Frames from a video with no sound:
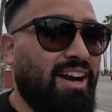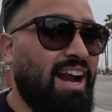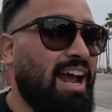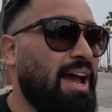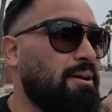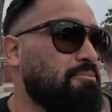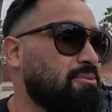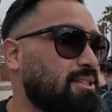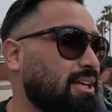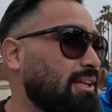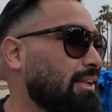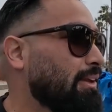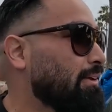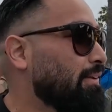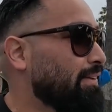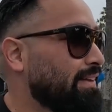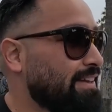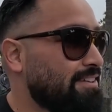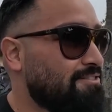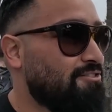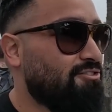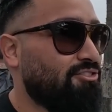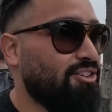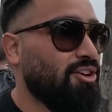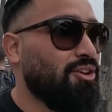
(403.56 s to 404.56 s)
are
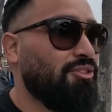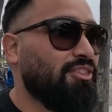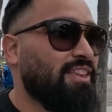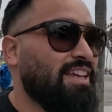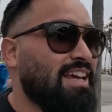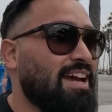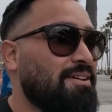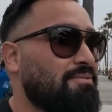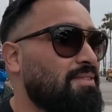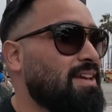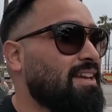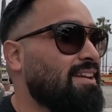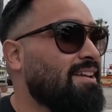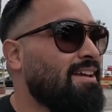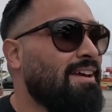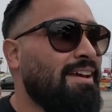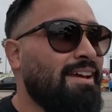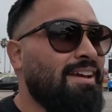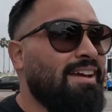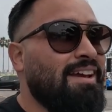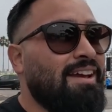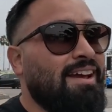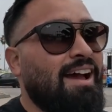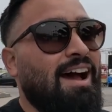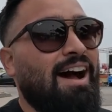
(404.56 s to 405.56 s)
absolutely filthy. I mean,
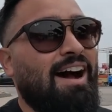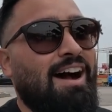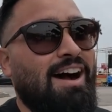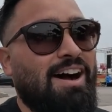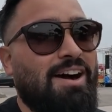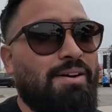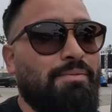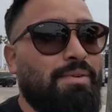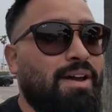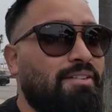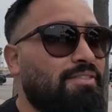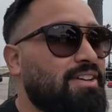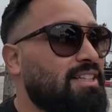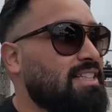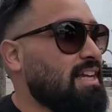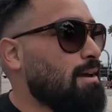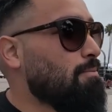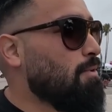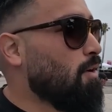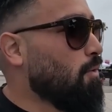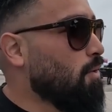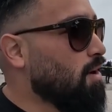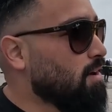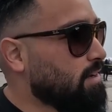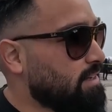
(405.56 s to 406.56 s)
every
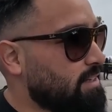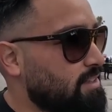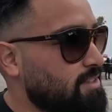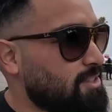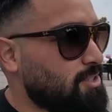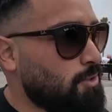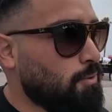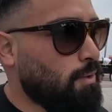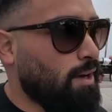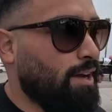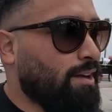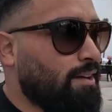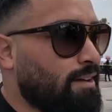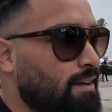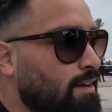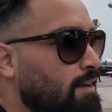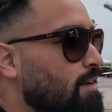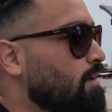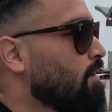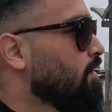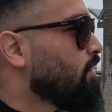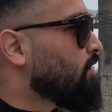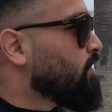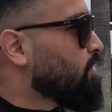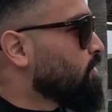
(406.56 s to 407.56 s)
time I walk into one,
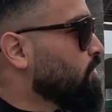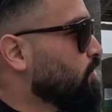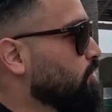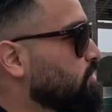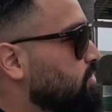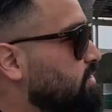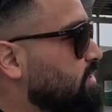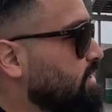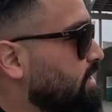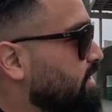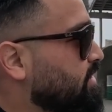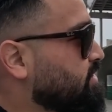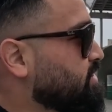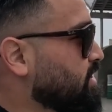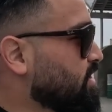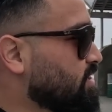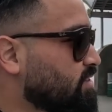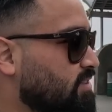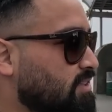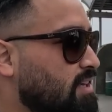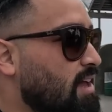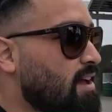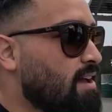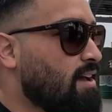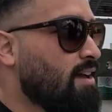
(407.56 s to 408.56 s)
you see
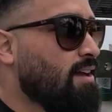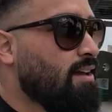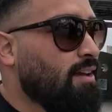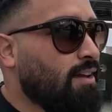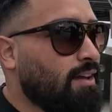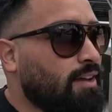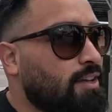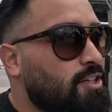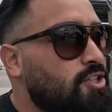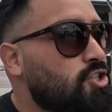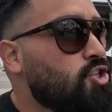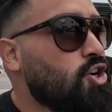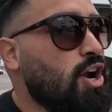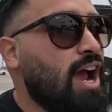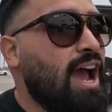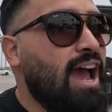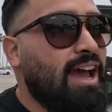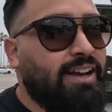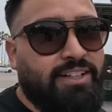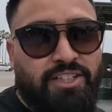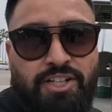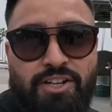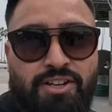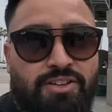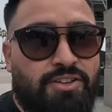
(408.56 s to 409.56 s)
just
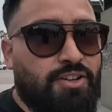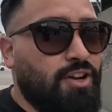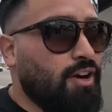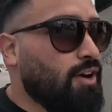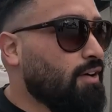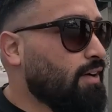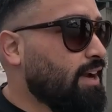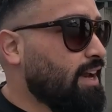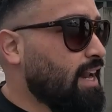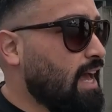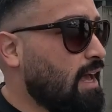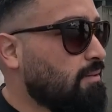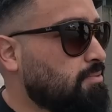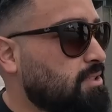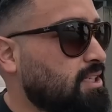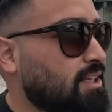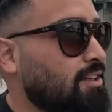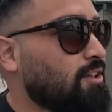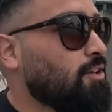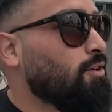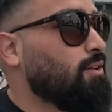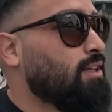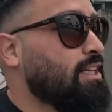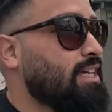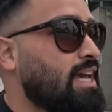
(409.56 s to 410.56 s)
trash and urine
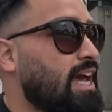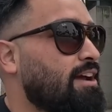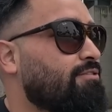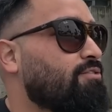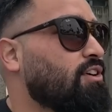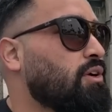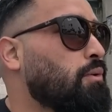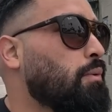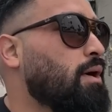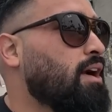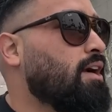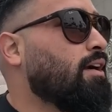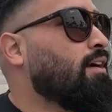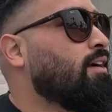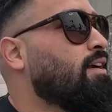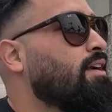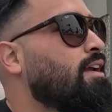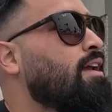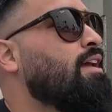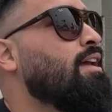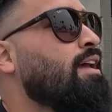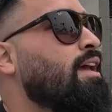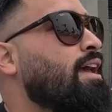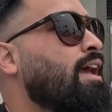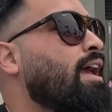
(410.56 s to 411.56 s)
absolutely everywhere.
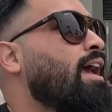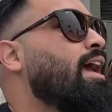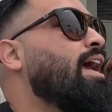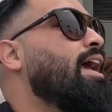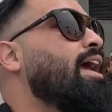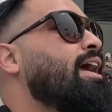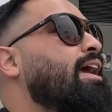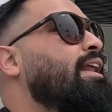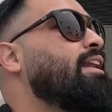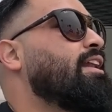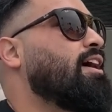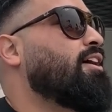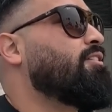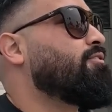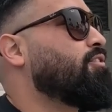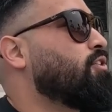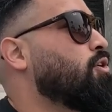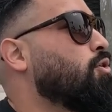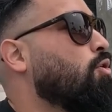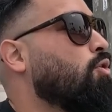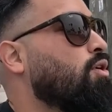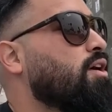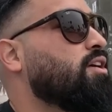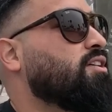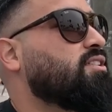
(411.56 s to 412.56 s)
And of
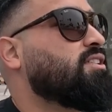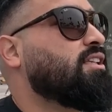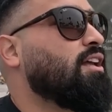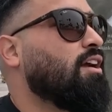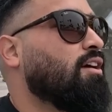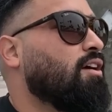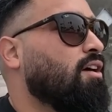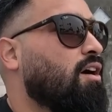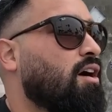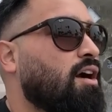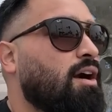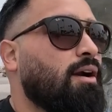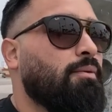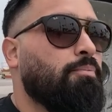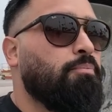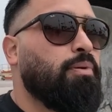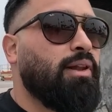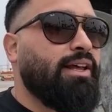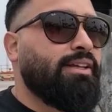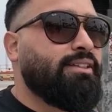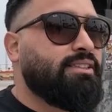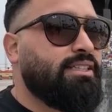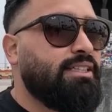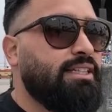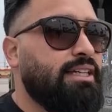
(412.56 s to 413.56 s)
course, there are
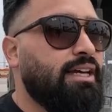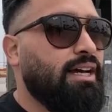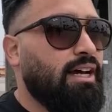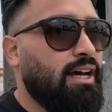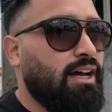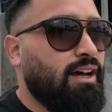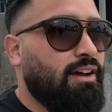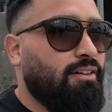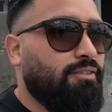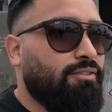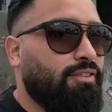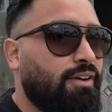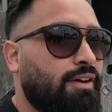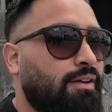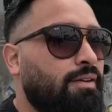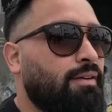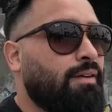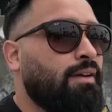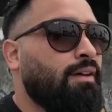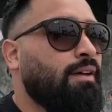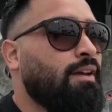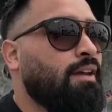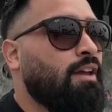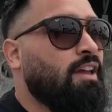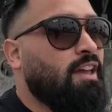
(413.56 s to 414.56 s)
plenty of,
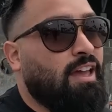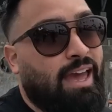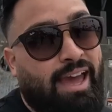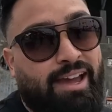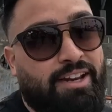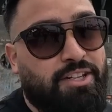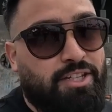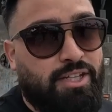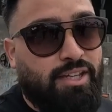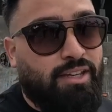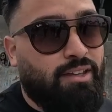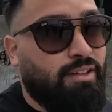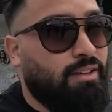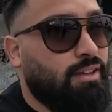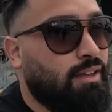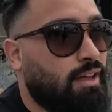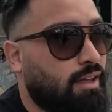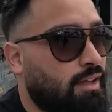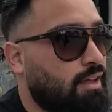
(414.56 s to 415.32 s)
actually,